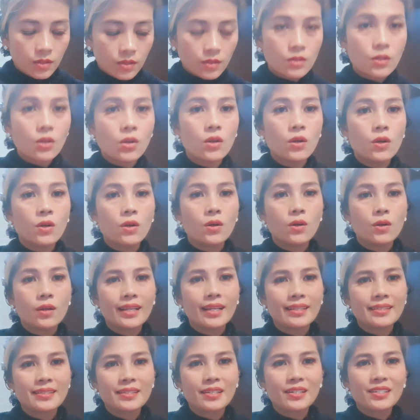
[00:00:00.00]
so
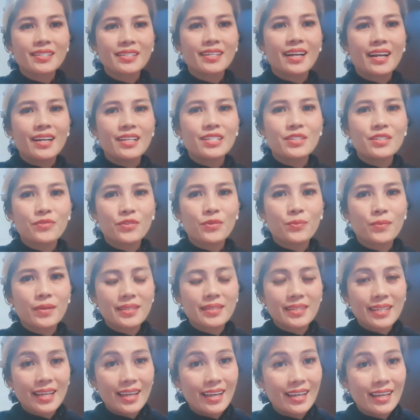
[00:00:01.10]
let's start guys from my
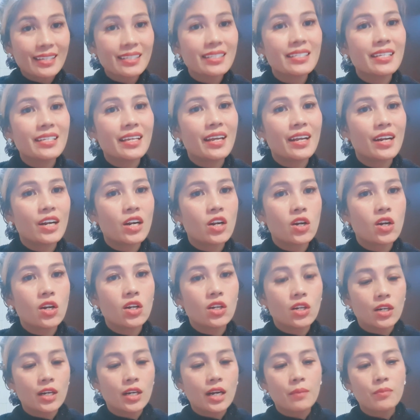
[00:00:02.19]
second hair
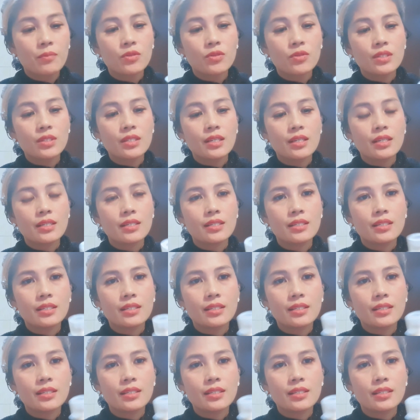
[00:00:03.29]
color i'm using